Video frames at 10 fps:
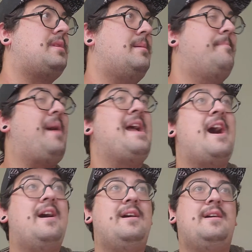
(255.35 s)

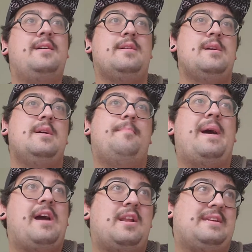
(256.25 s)

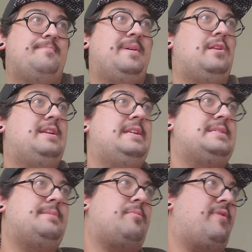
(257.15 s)
biotic abilities
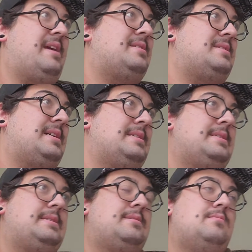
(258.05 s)
than Miranda
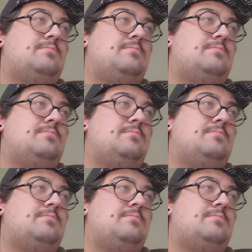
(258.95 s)
does.